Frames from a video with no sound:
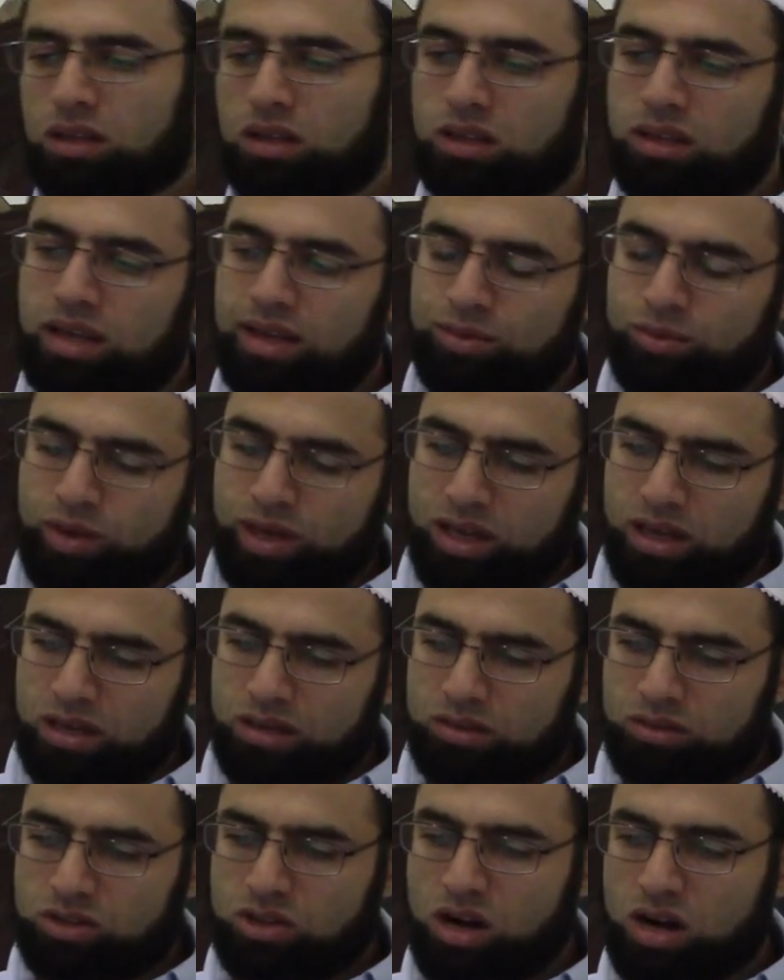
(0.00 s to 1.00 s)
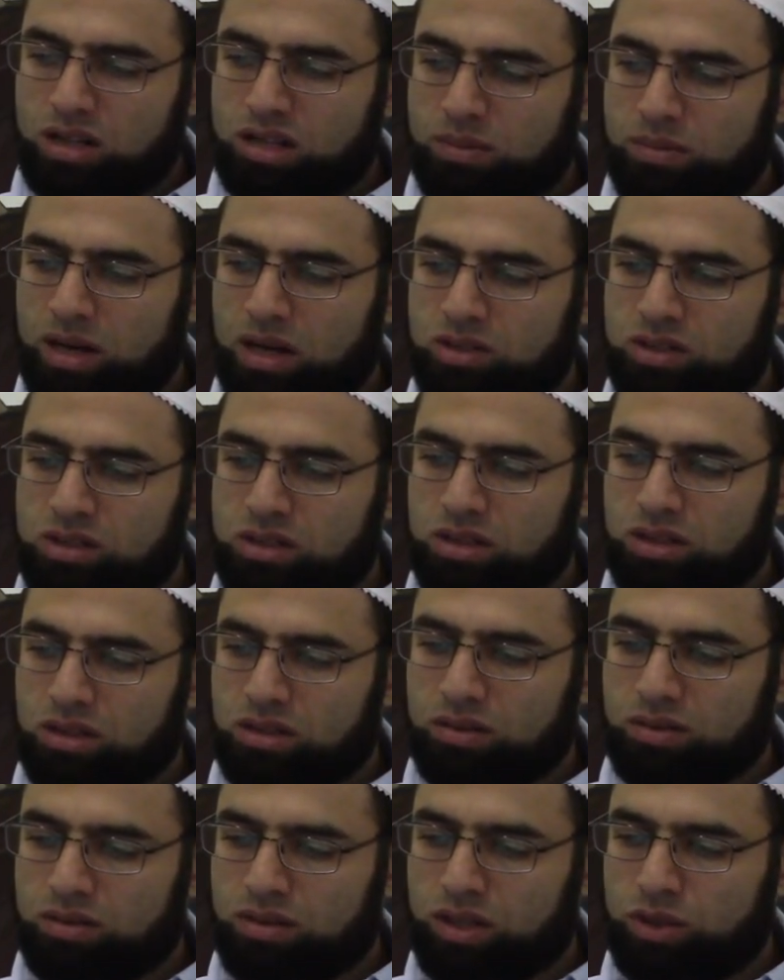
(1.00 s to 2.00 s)
Then we talked about
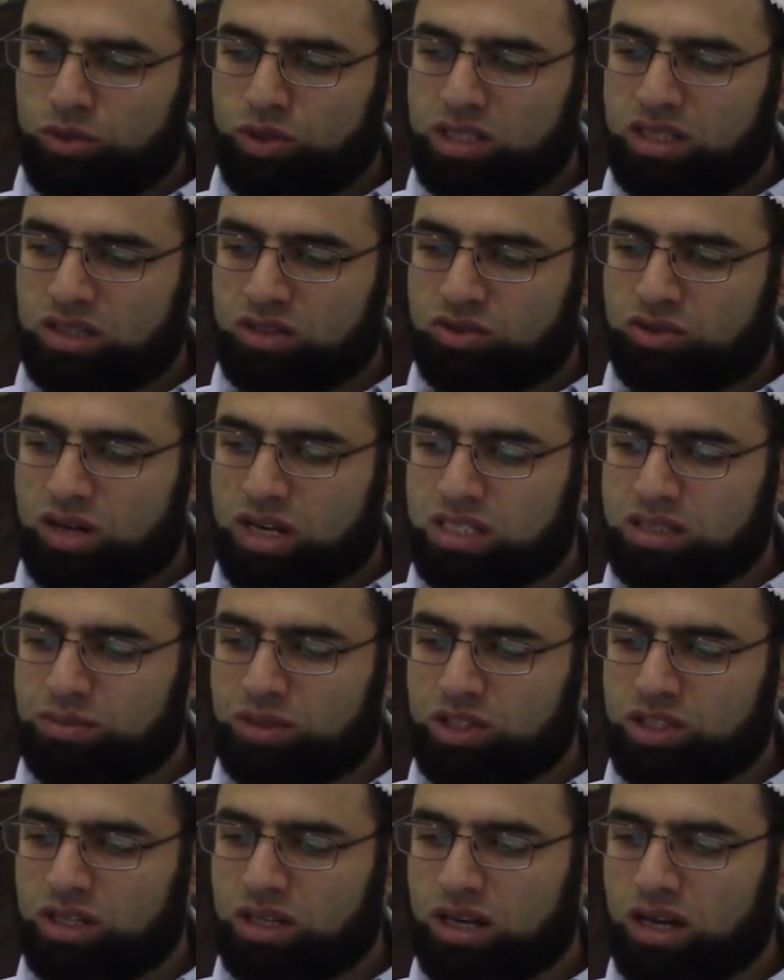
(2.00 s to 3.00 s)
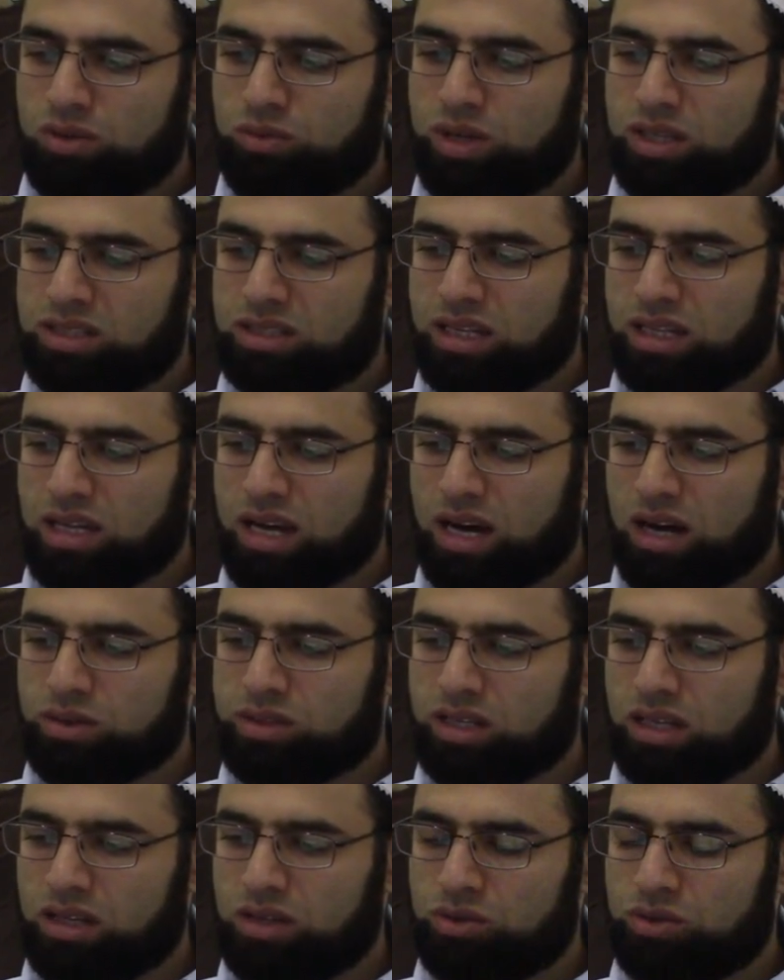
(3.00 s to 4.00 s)
the written transmission and we said how
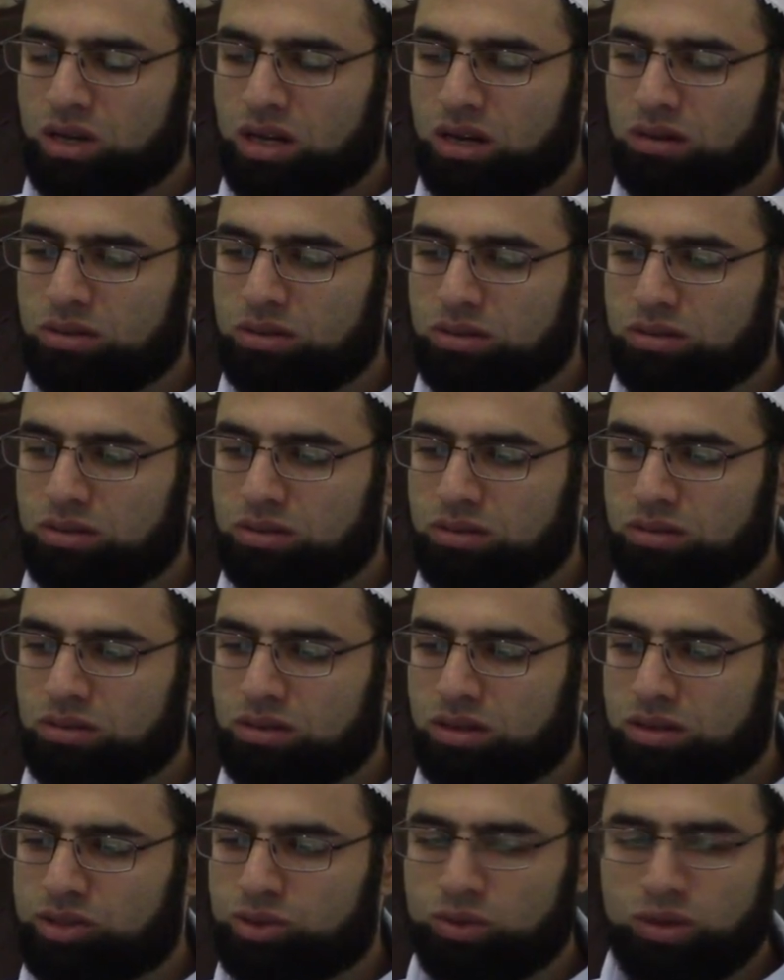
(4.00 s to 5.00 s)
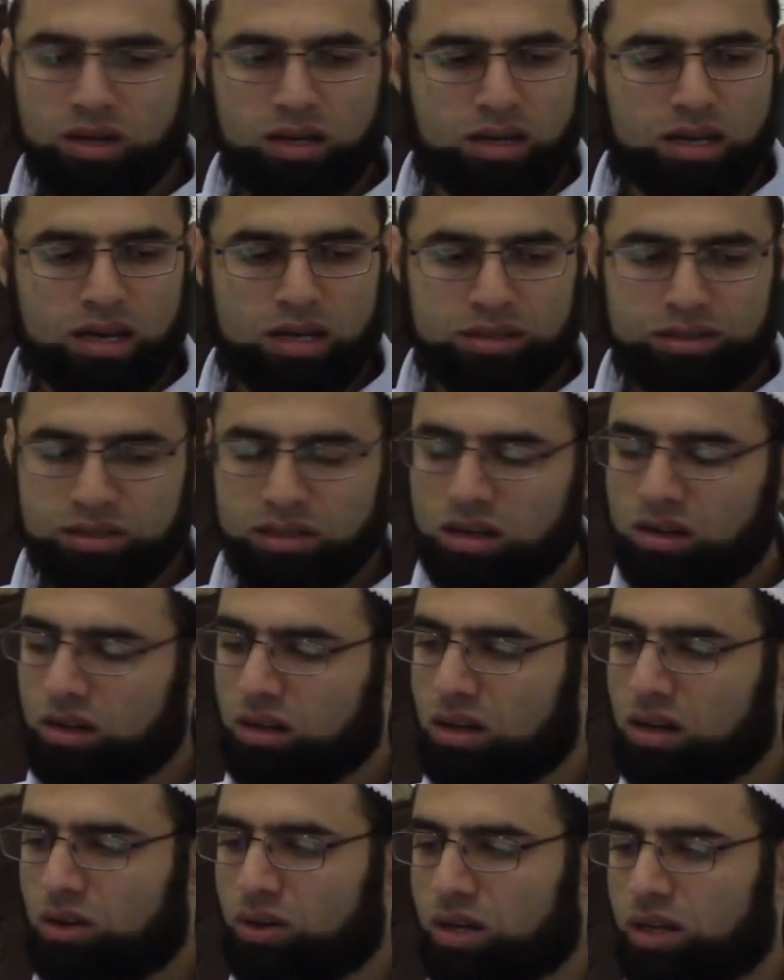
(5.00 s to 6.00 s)
Sayyiduna Rasulullah
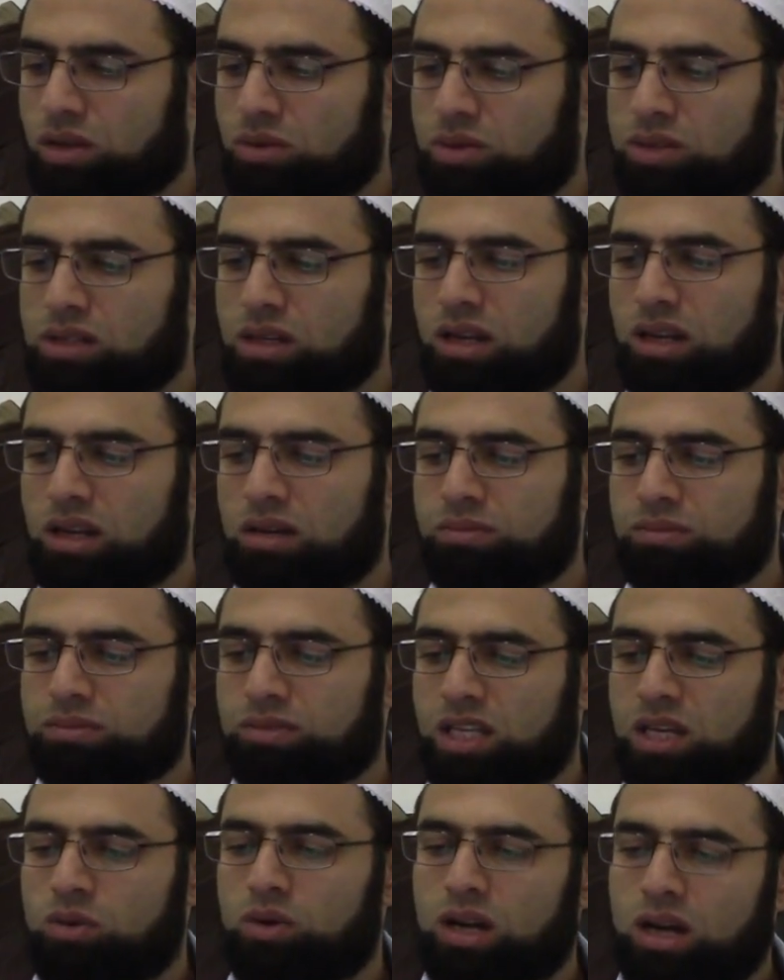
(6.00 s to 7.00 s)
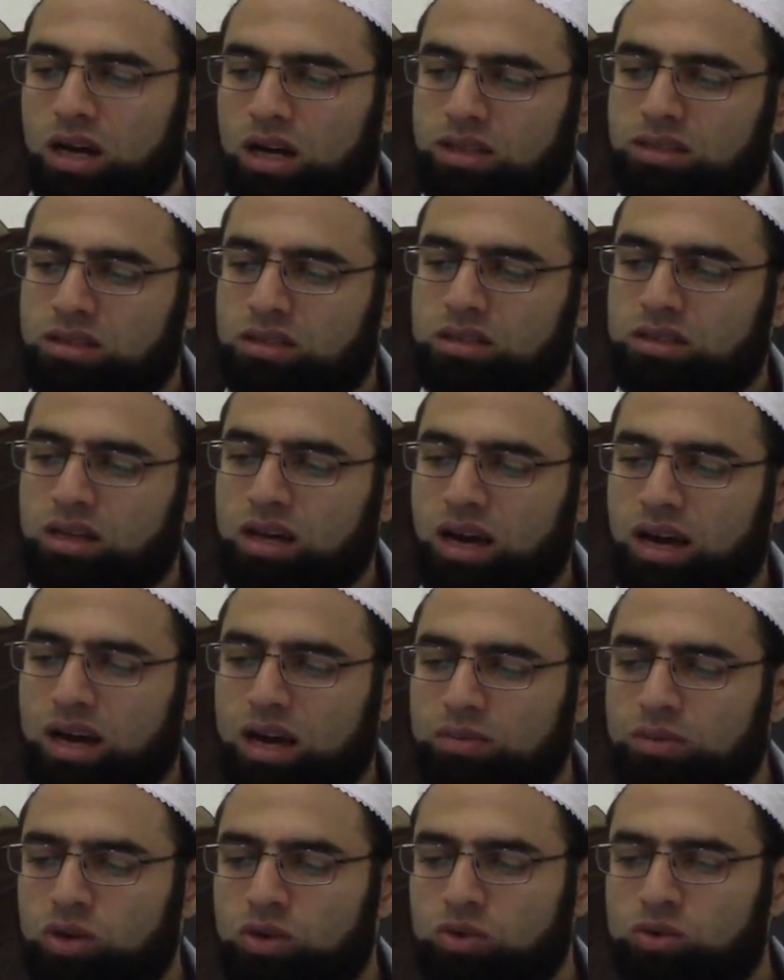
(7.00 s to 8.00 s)
sallallahu alayhi wasallam he will ask
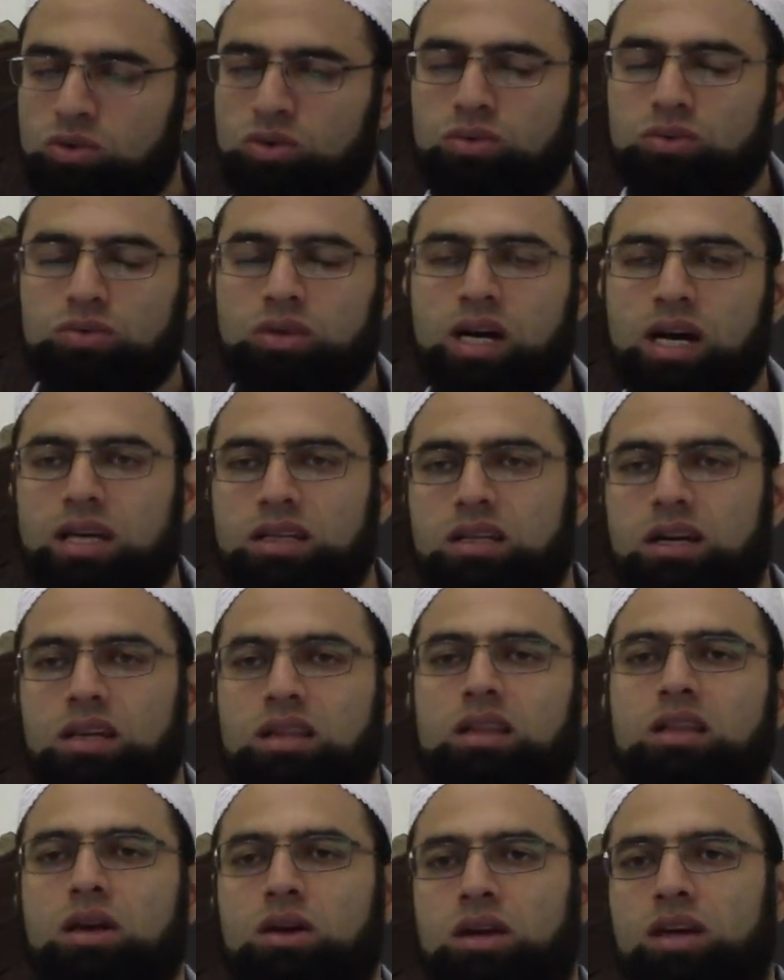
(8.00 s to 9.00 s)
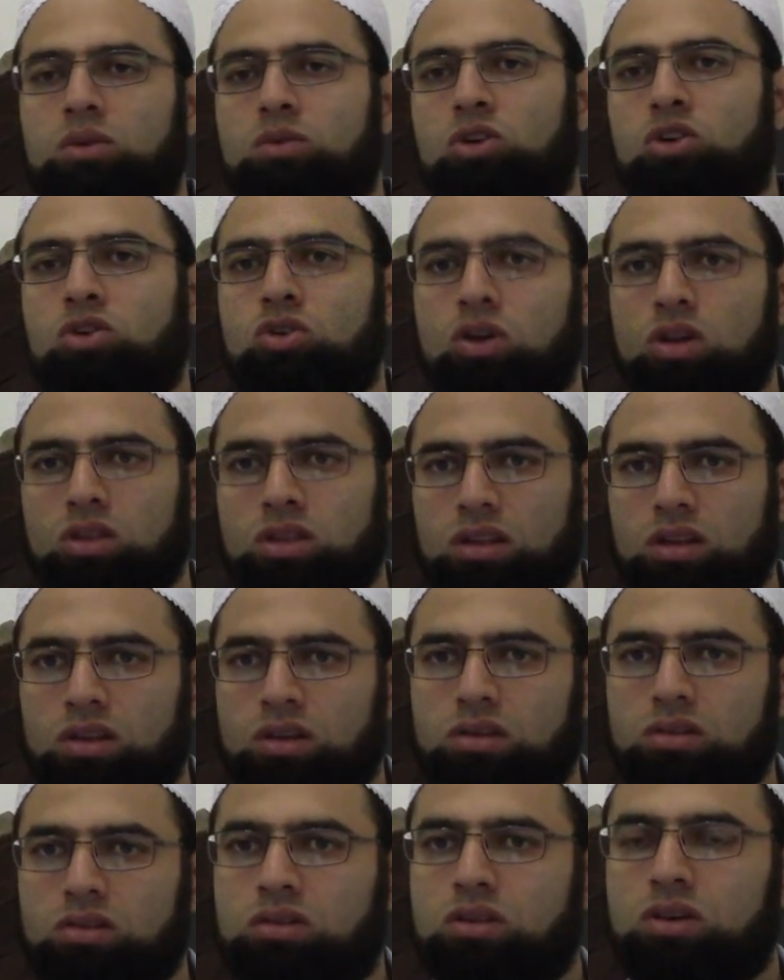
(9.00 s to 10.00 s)
Sahaba who write and he will call,
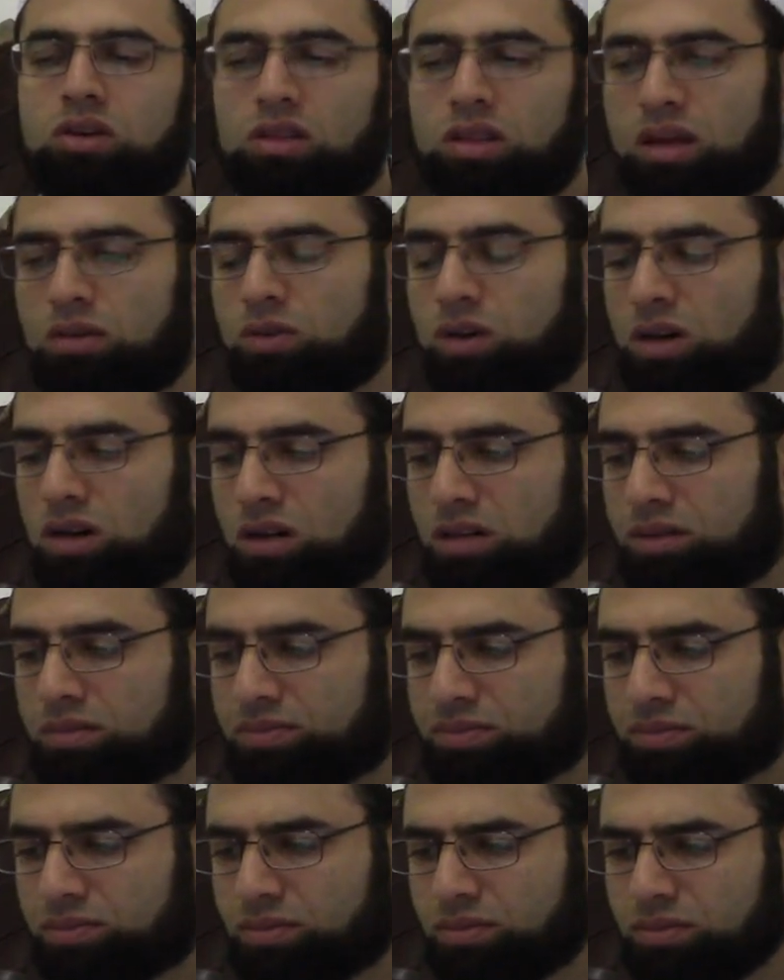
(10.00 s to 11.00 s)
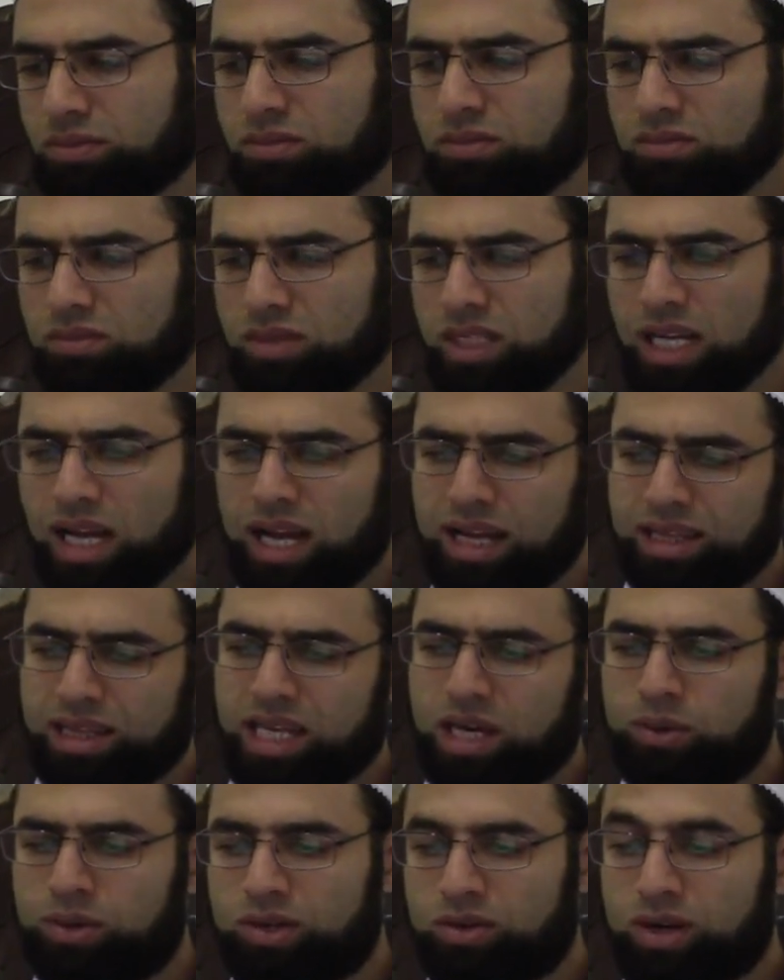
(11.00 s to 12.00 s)
call them on and
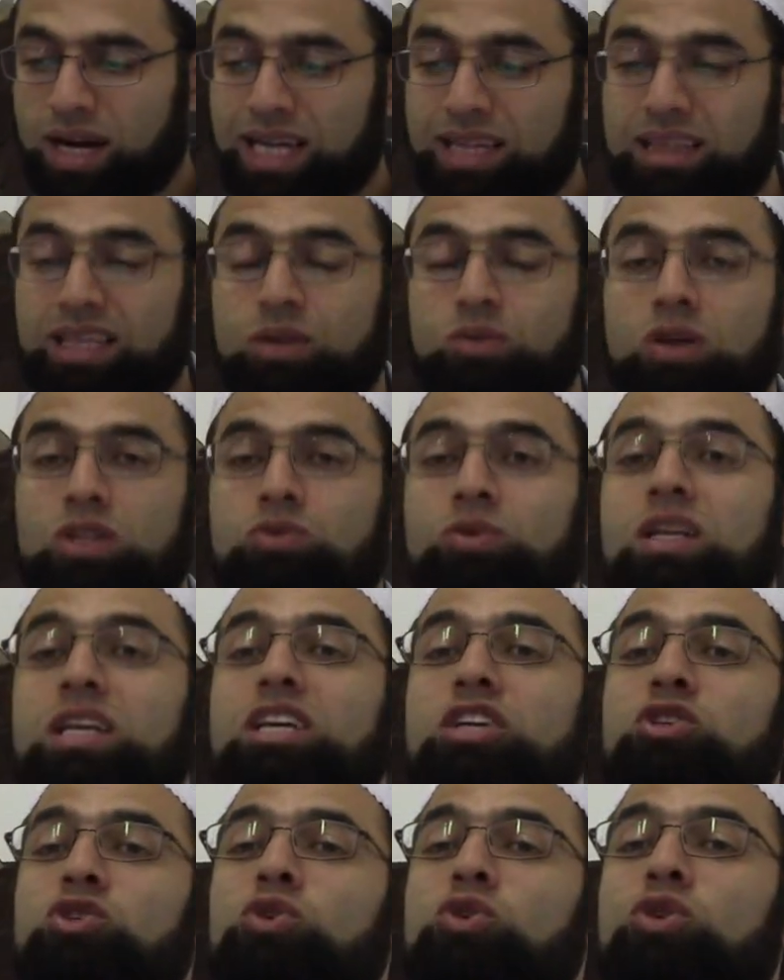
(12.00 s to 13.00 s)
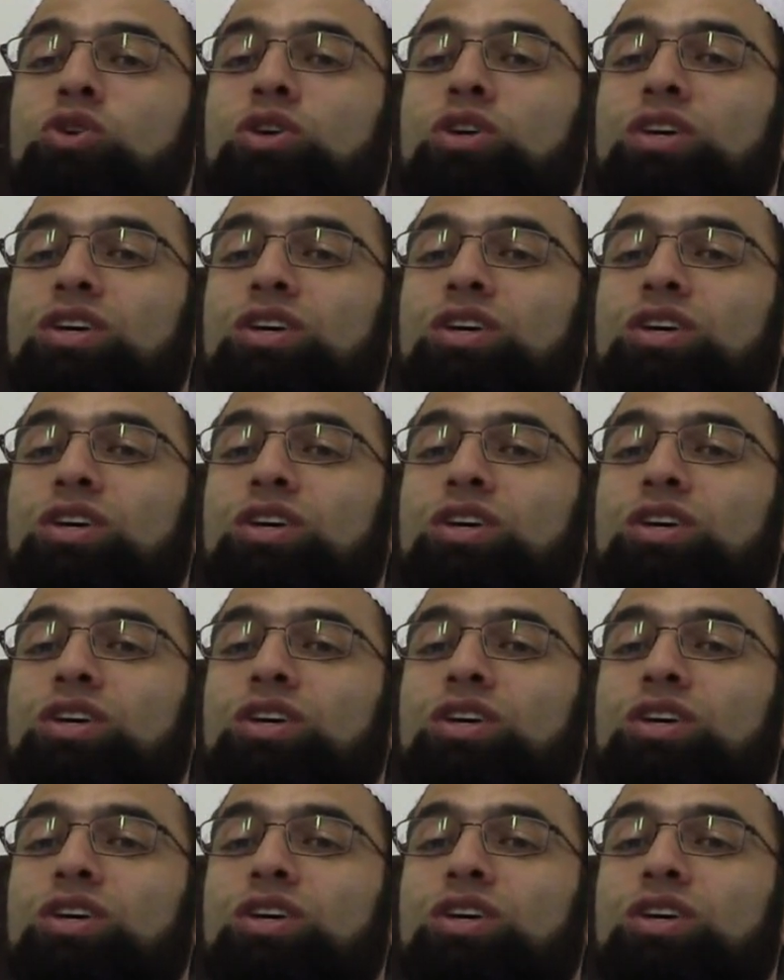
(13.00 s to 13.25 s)
they will write then what will he do?